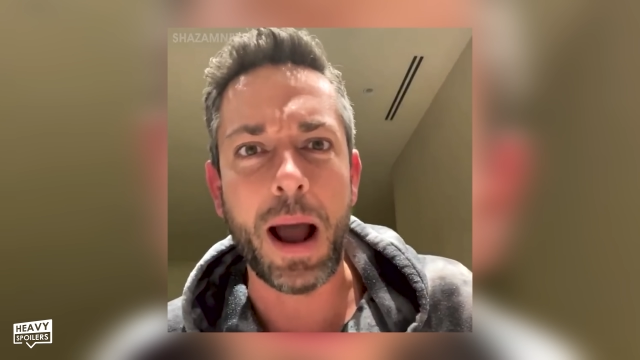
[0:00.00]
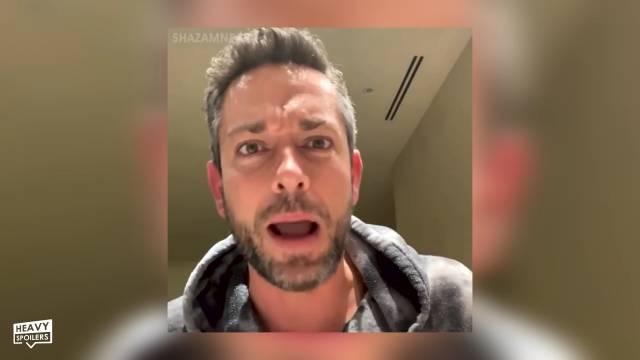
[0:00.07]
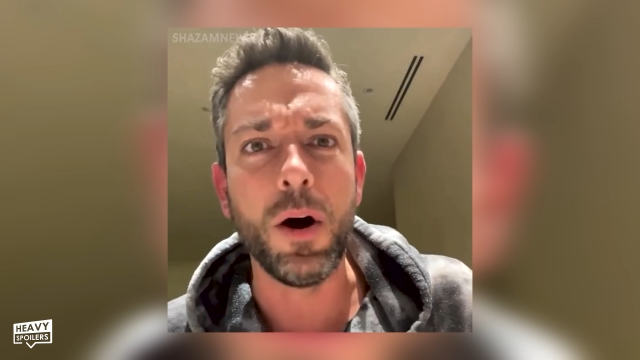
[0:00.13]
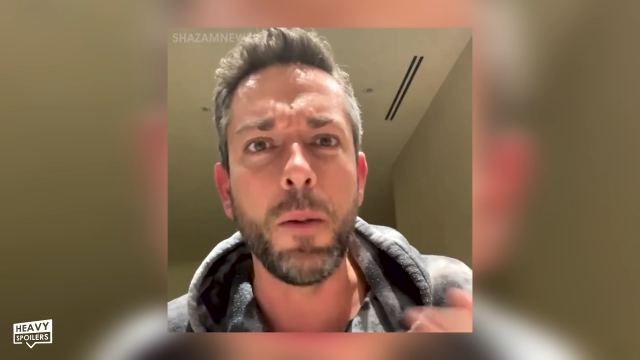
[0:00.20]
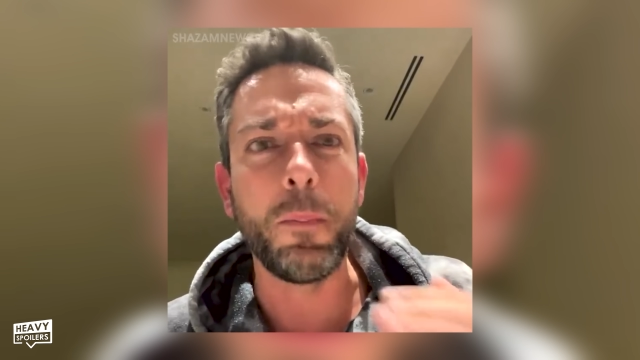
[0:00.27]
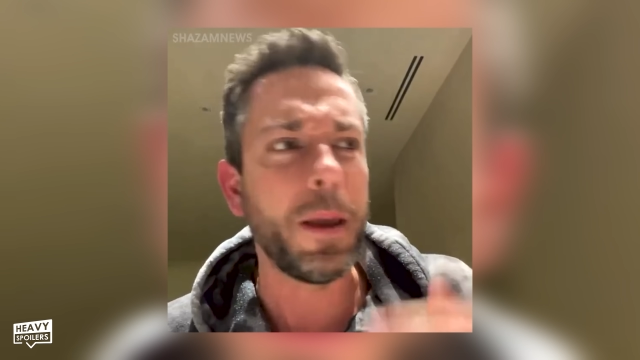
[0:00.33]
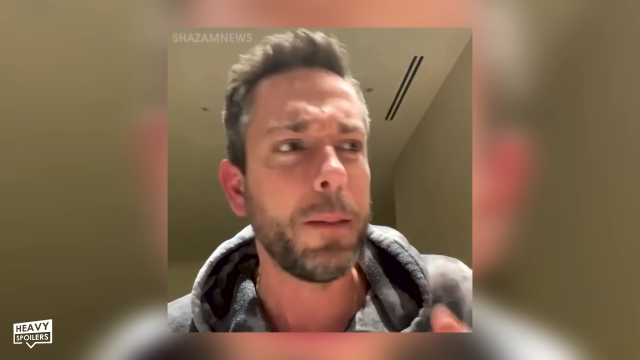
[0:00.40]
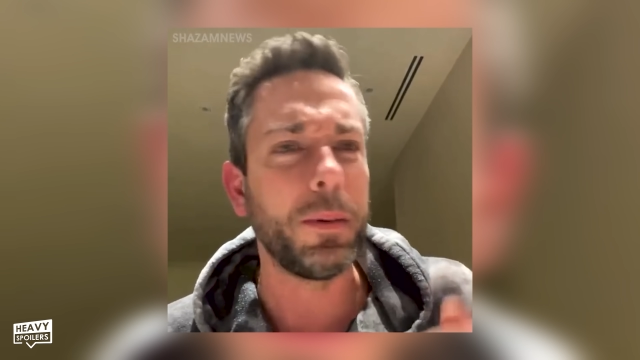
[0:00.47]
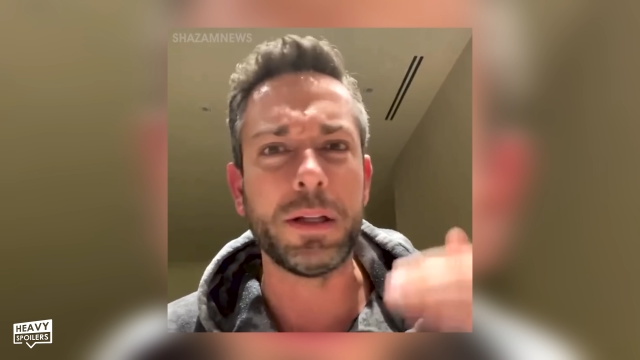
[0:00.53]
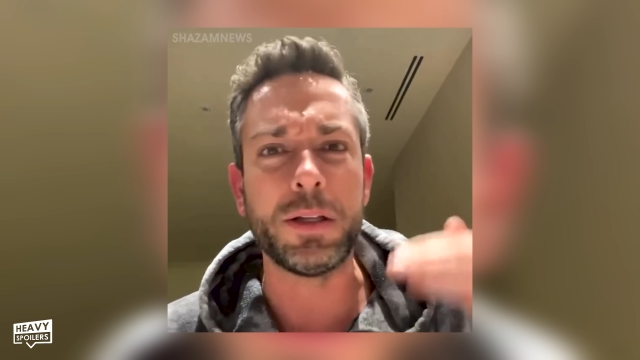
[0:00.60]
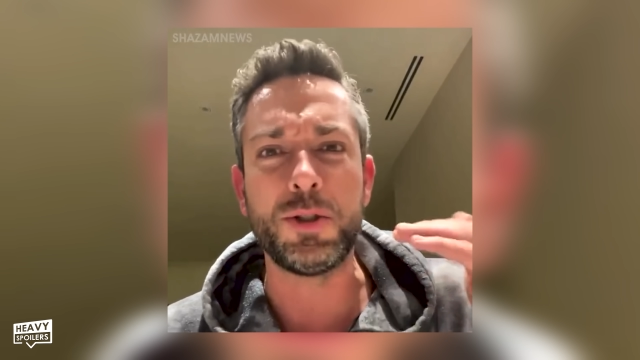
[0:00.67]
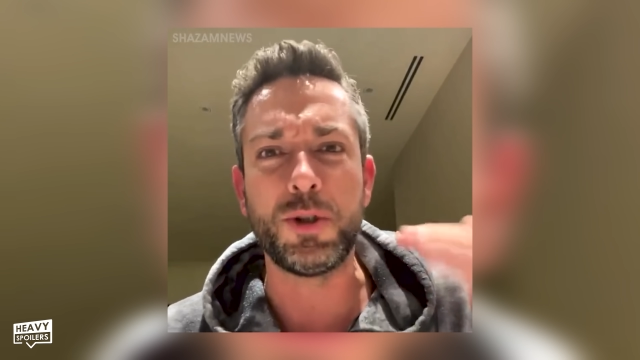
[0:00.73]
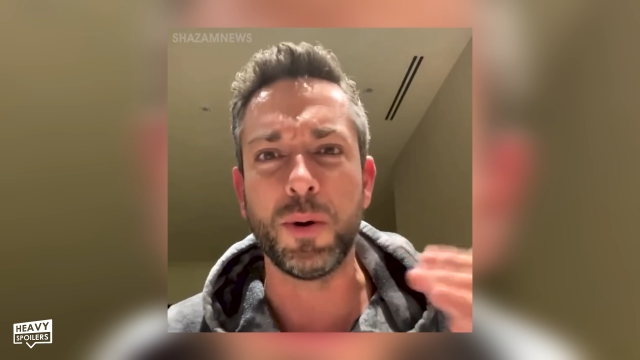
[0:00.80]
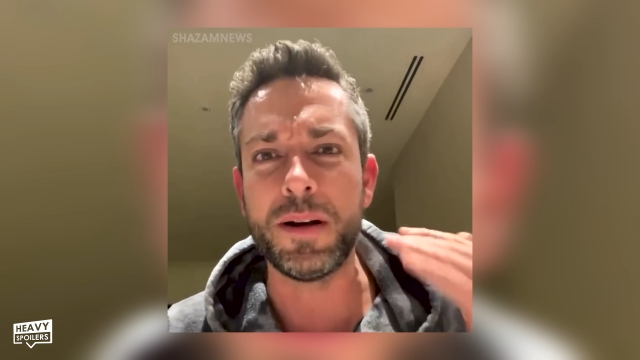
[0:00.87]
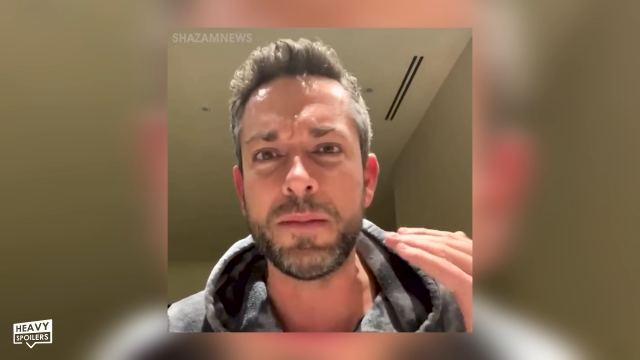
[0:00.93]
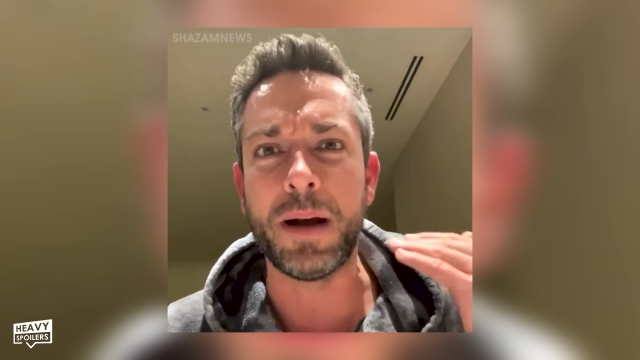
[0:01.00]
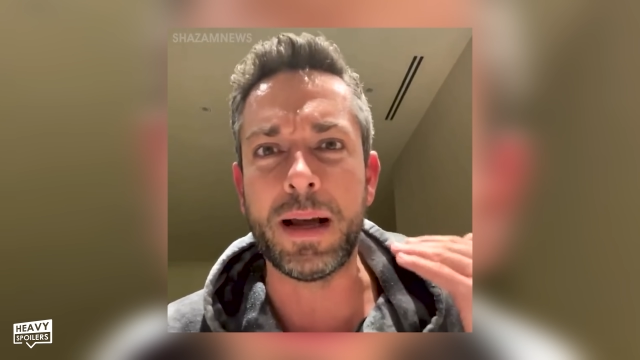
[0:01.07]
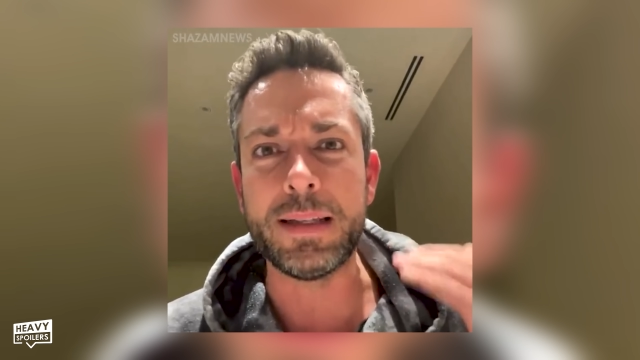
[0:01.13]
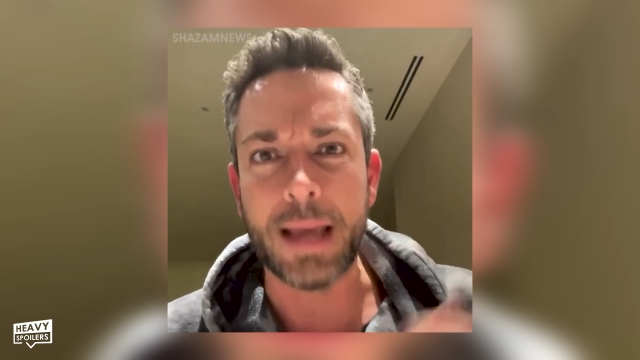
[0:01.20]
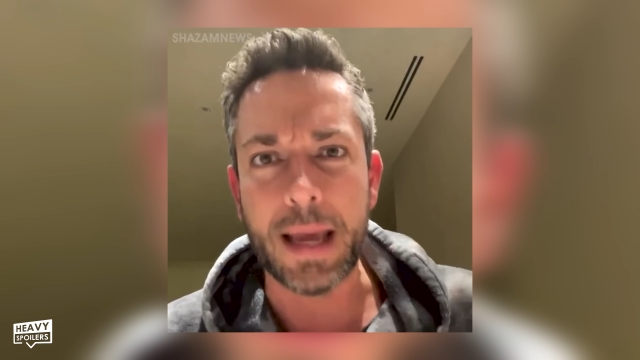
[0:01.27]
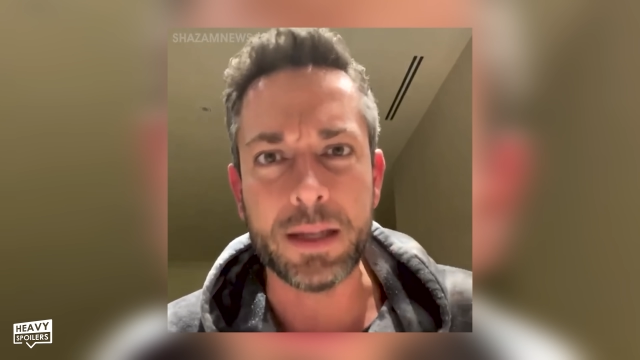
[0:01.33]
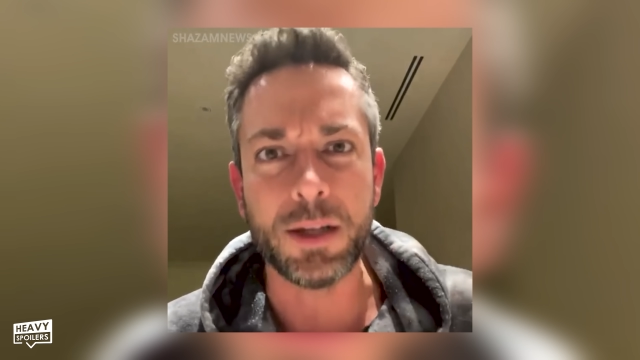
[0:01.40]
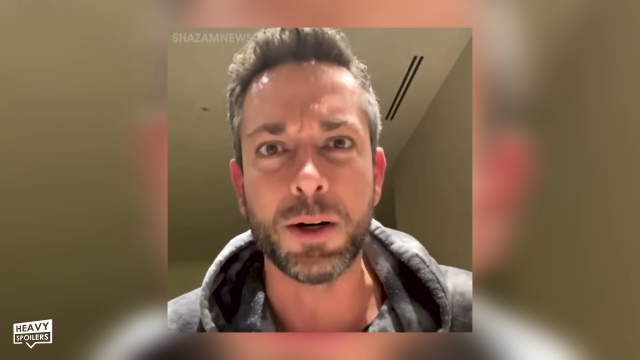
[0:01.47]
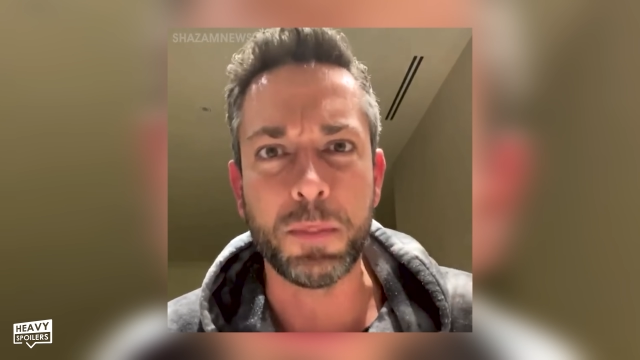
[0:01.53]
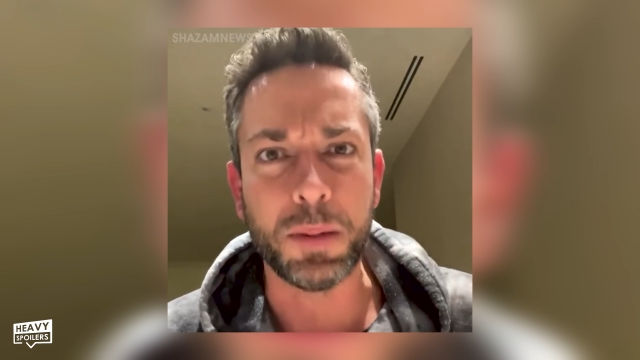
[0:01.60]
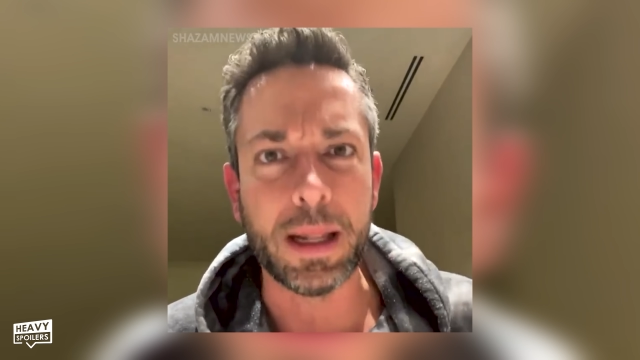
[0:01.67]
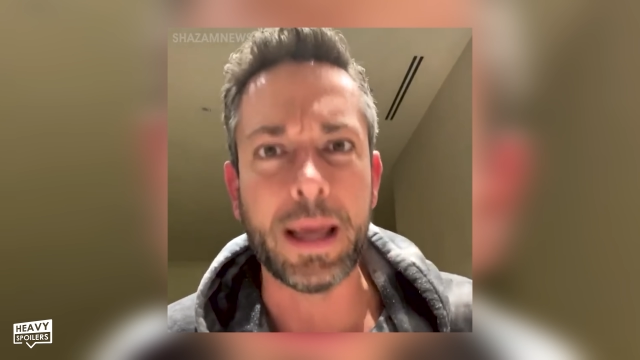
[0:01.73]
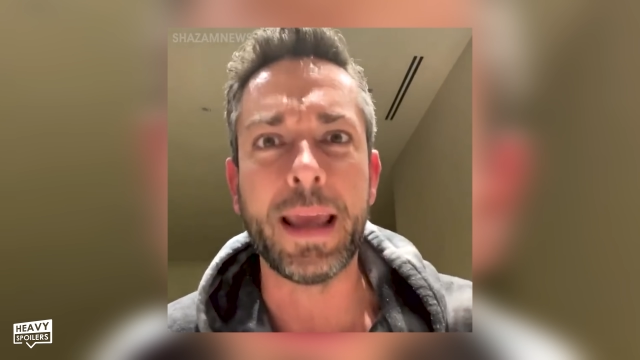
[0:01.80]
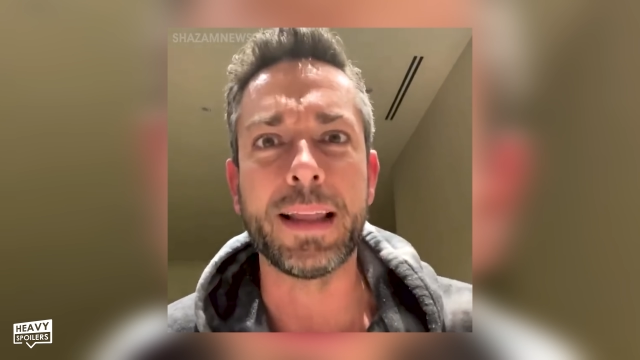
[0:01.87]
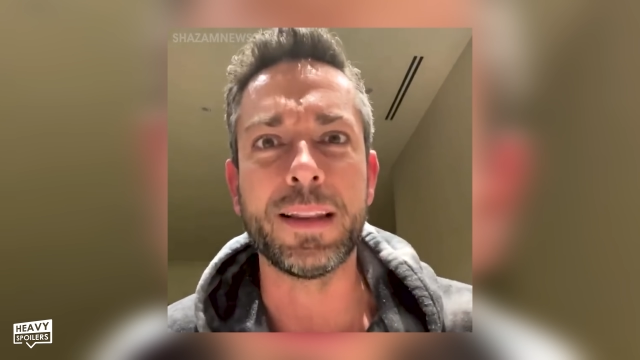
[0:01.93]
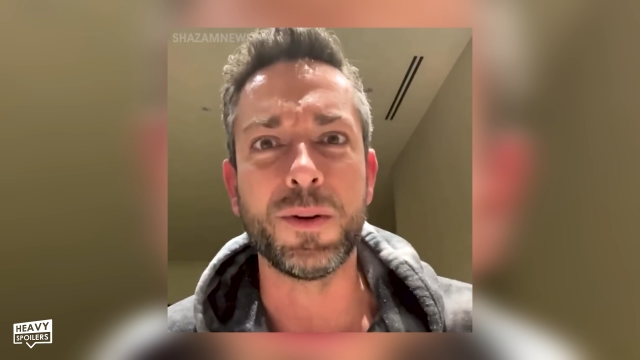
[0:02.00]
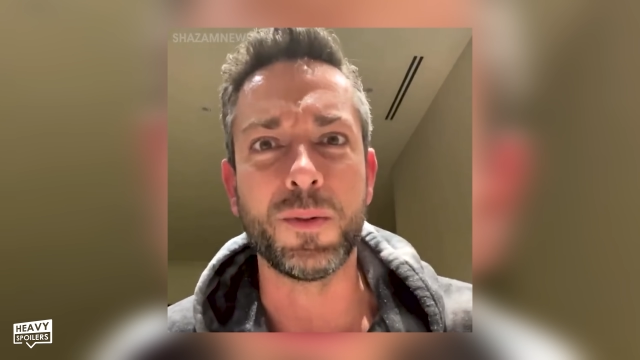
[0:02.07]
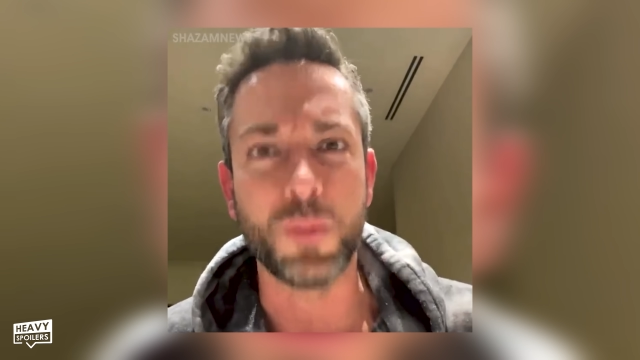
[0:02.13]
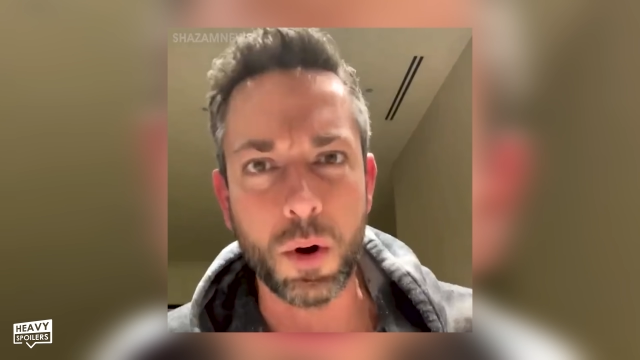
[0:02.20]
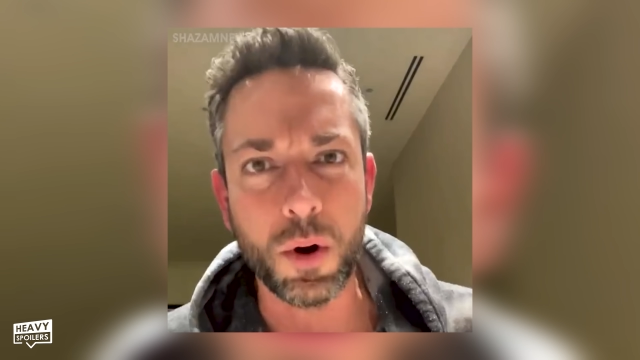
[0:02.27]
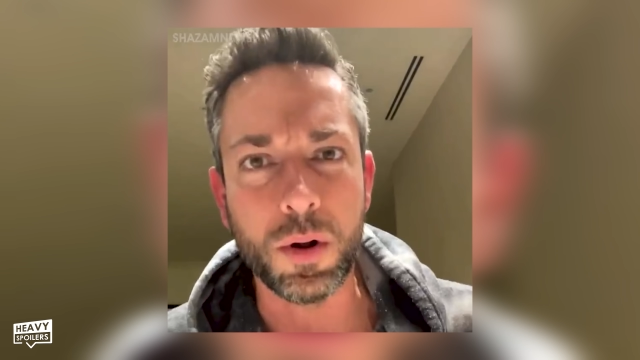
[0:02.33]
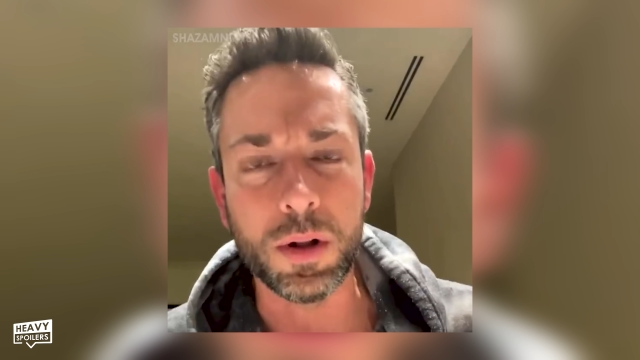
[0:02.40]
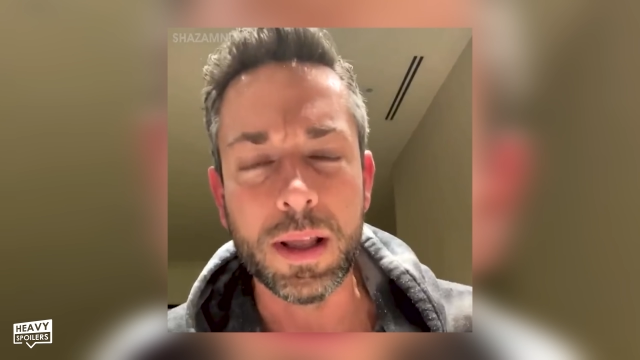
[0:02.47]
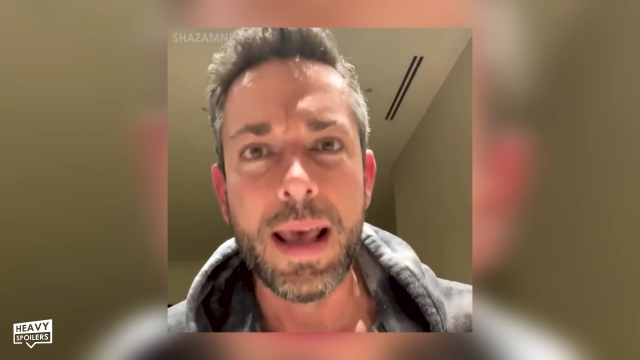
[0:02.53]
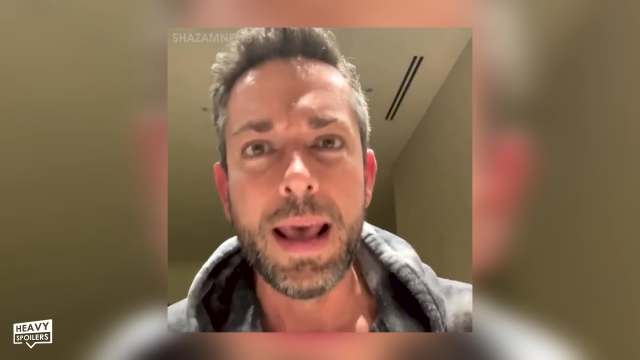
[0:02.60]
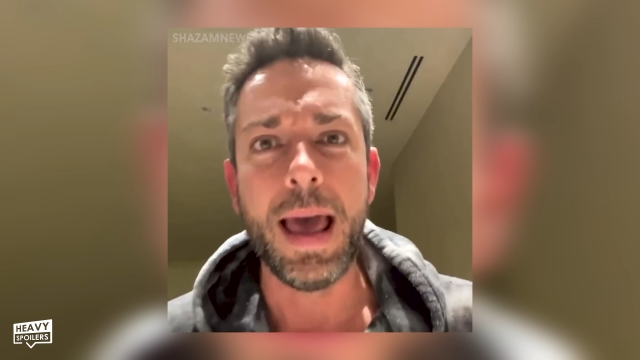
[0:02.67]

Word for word: I hope people enjoyed my tenure playing the role